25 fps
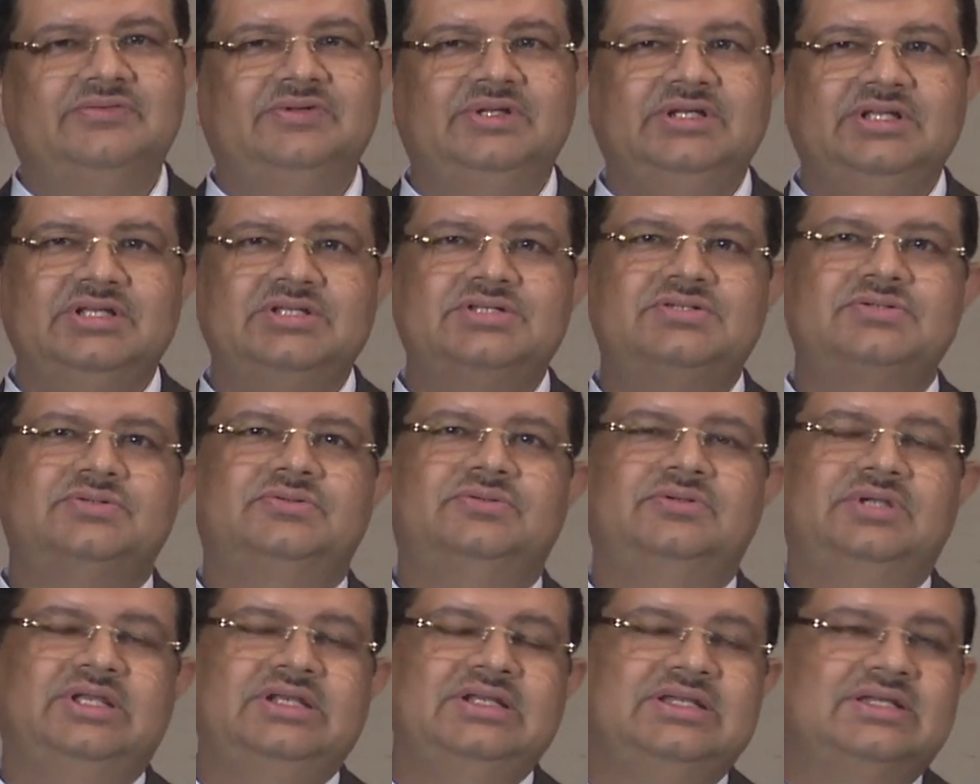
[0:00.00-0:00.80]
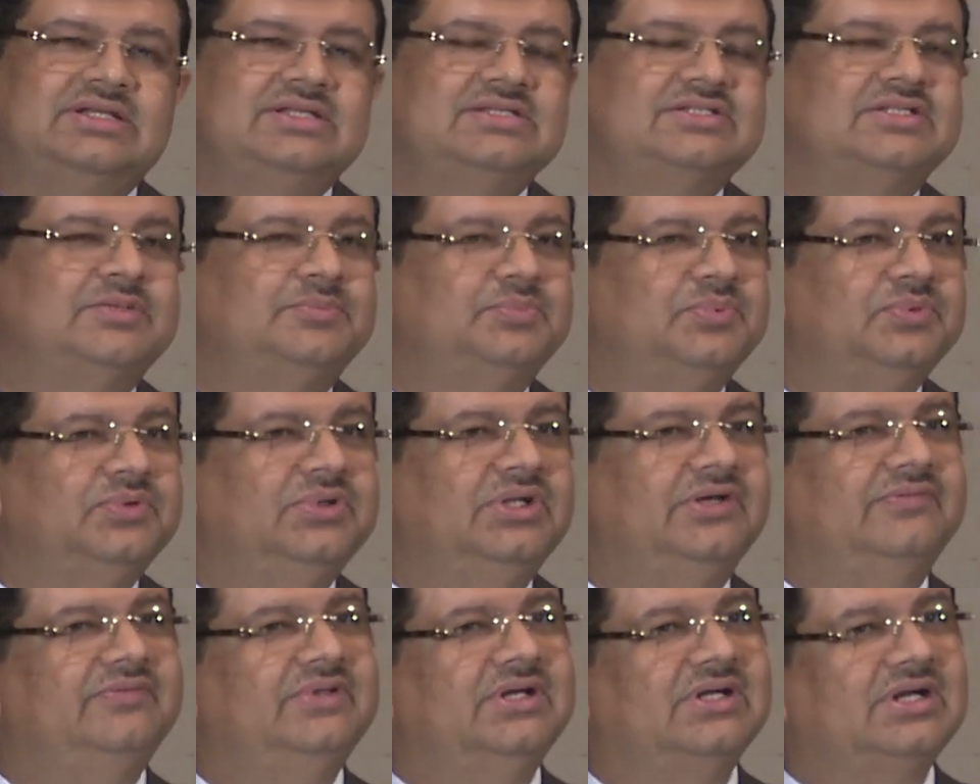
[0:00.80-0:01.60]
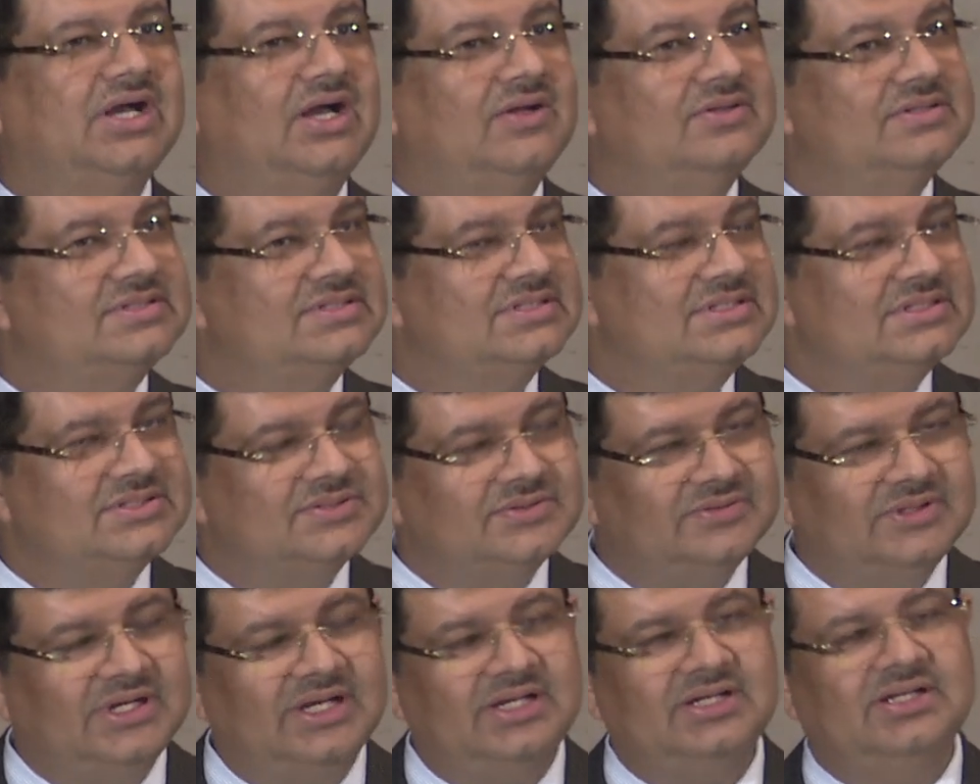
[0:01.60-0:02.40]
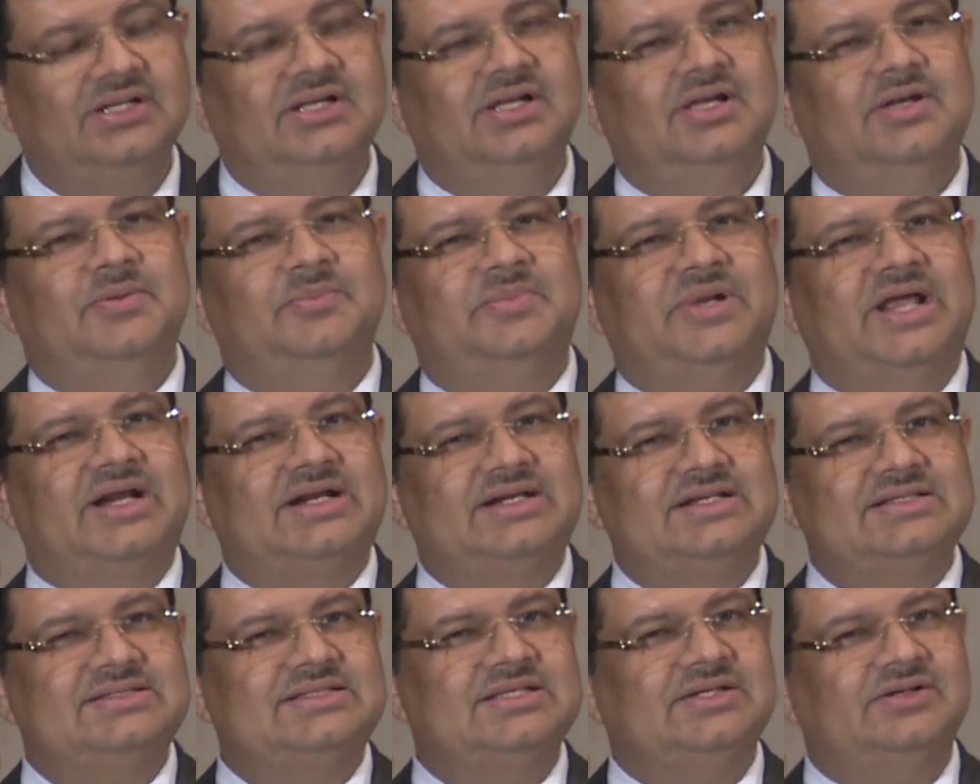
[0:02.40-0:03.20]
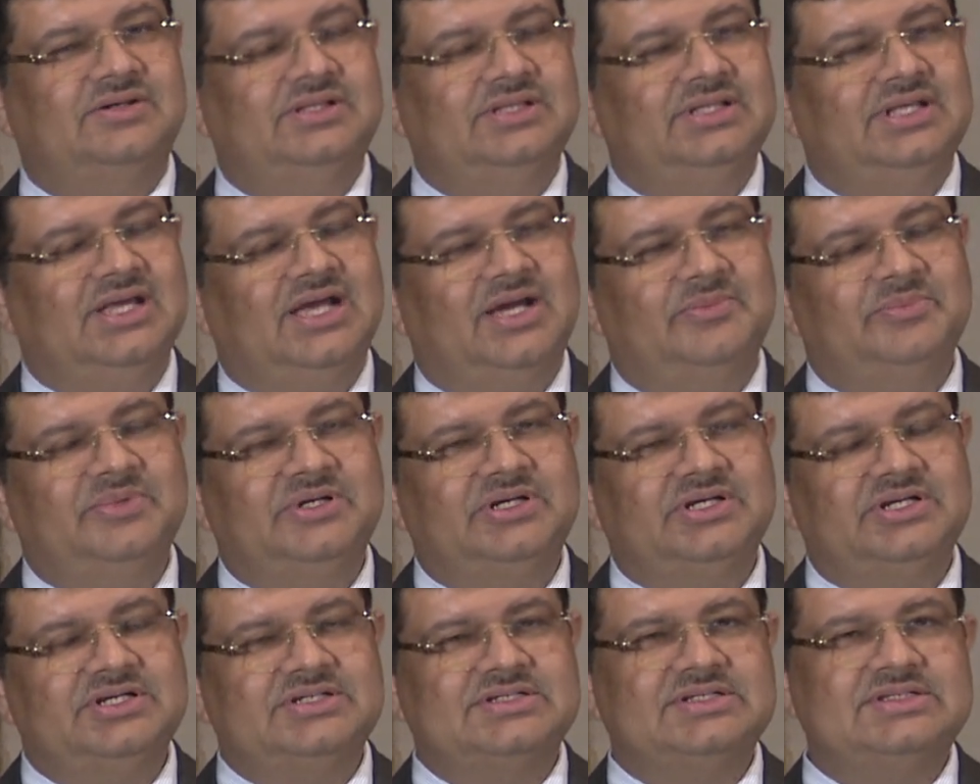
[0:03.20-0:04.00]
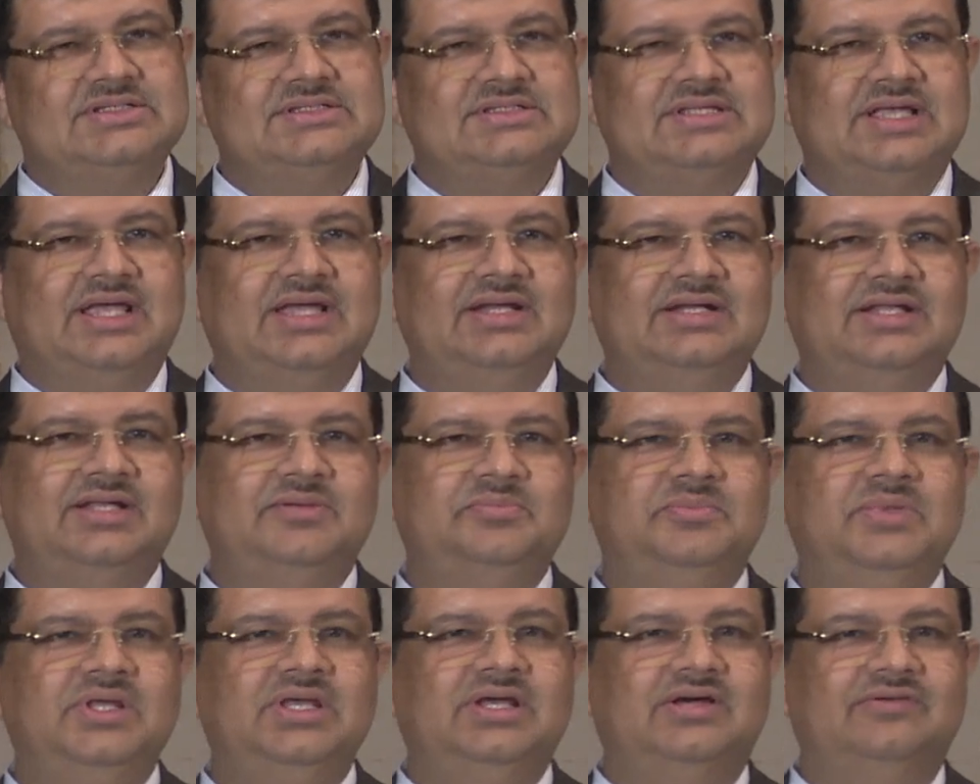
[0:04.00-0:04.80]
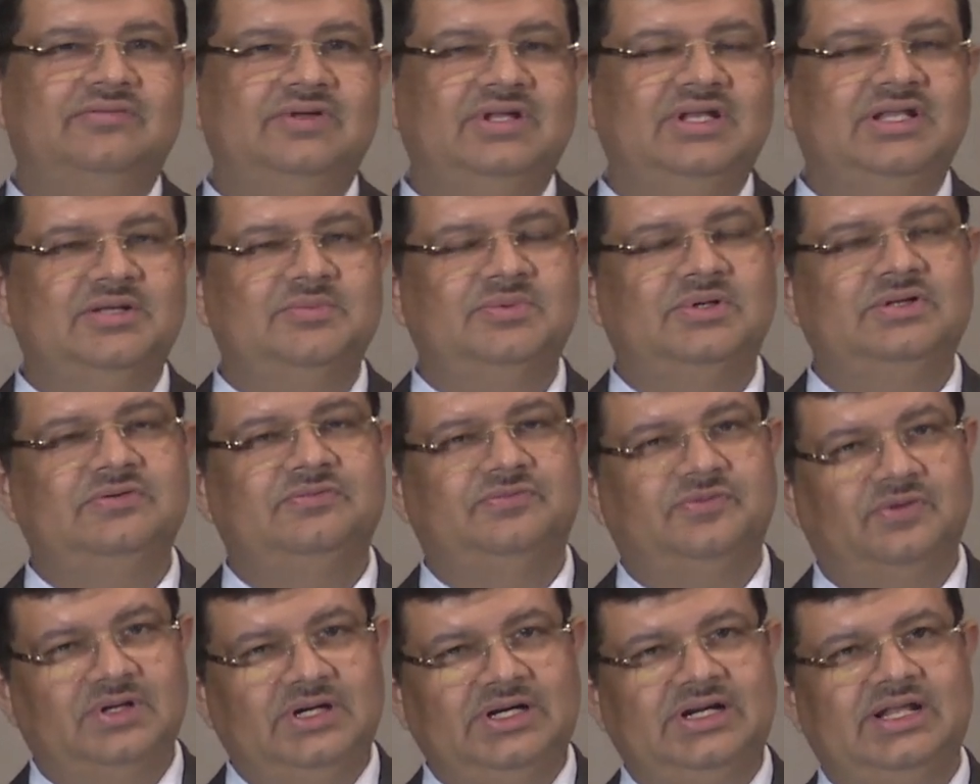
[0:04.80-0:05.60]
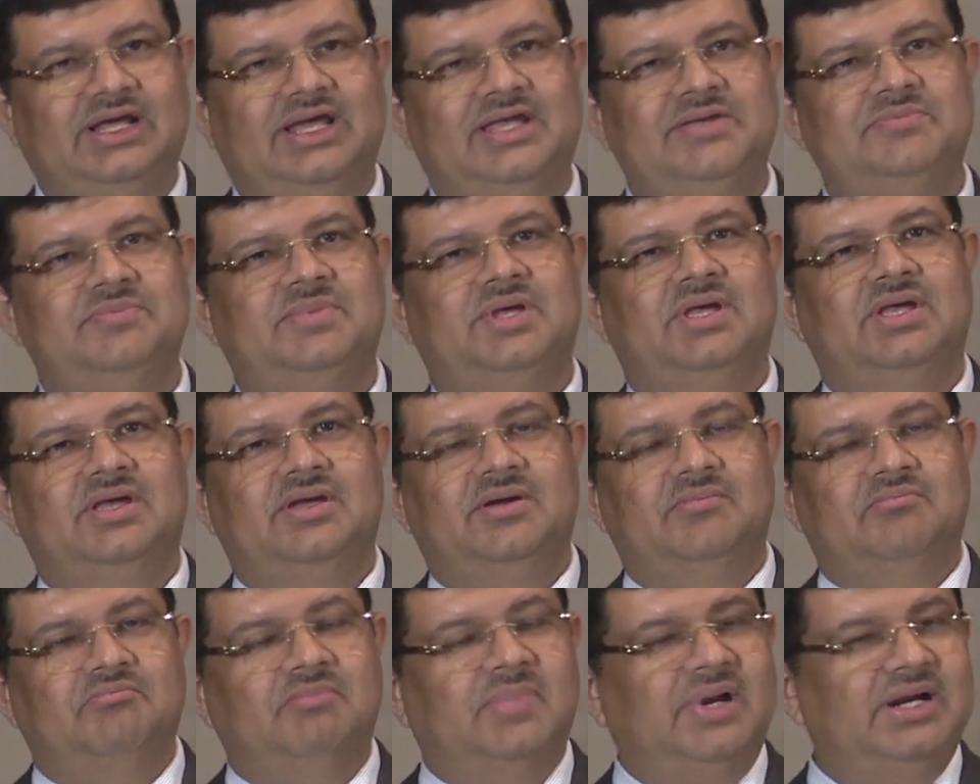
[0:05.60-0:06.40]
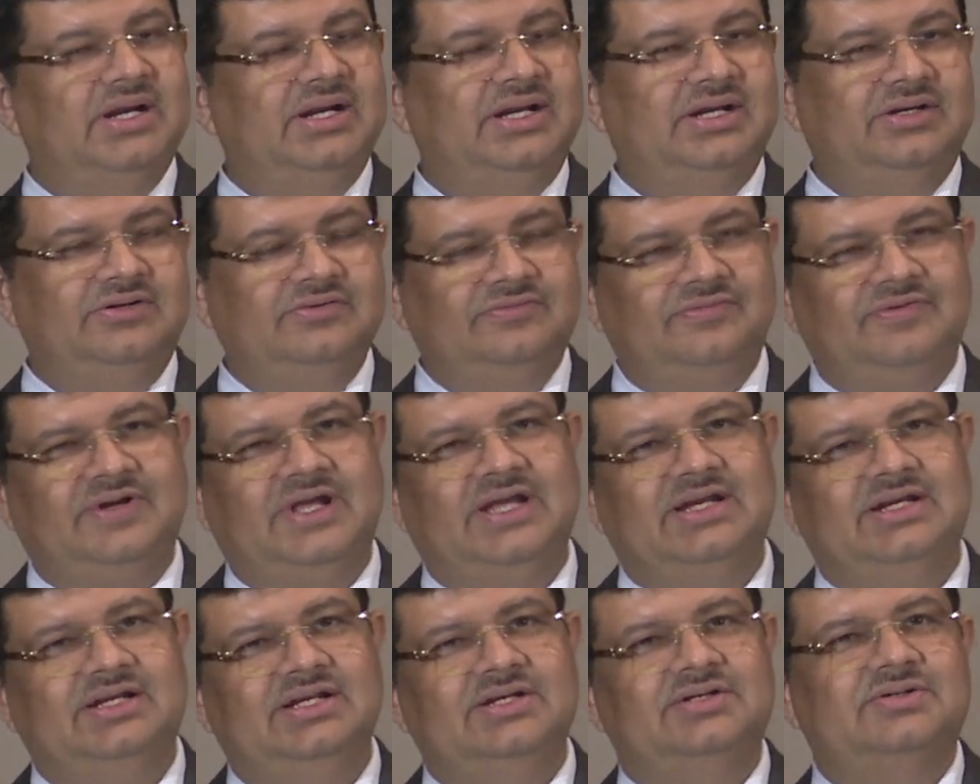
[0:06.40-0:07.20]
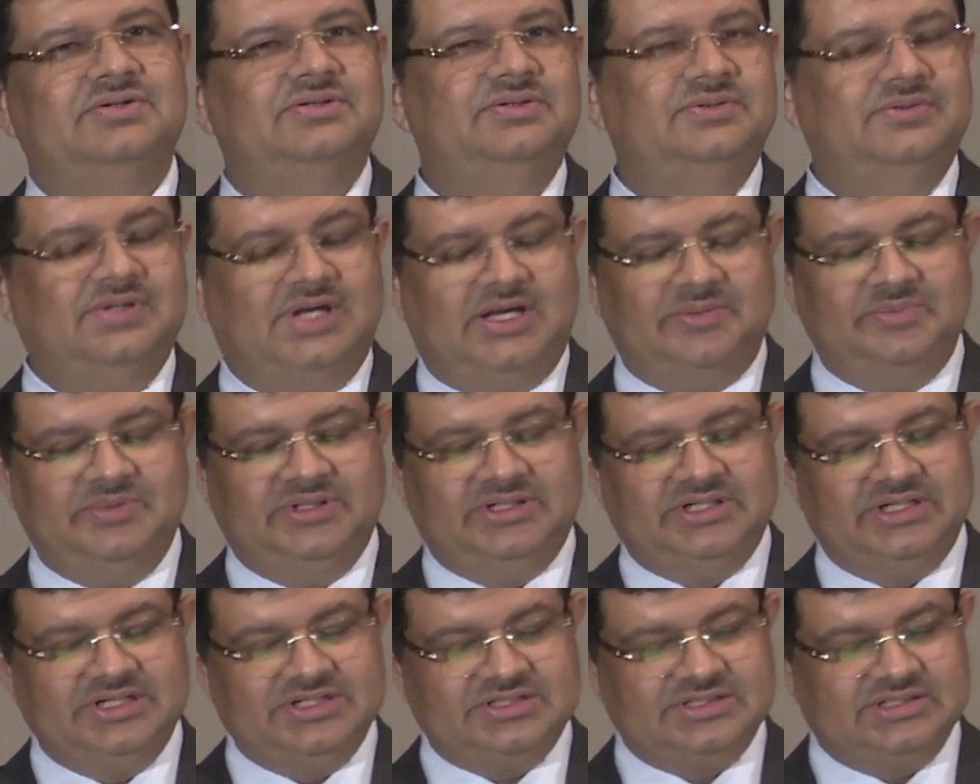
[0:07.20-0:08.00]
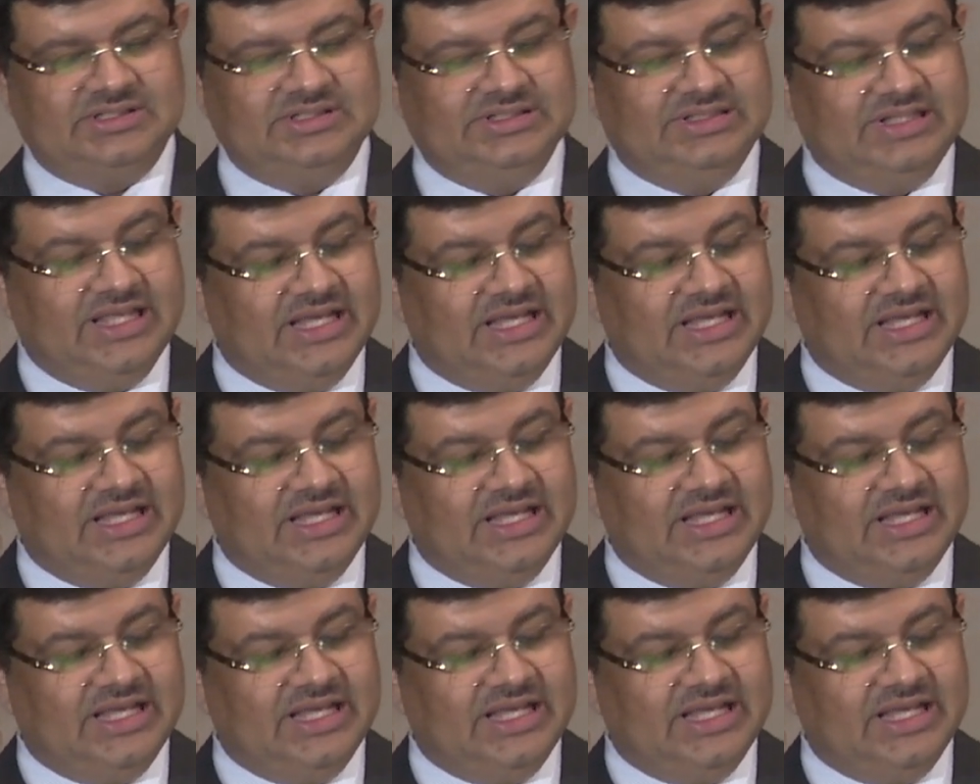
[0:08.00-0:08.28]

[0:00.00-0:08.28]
We need to increase the pool of the counsels who are practicing on the arbitration side and be available full time Monday to Friday to do arbitration.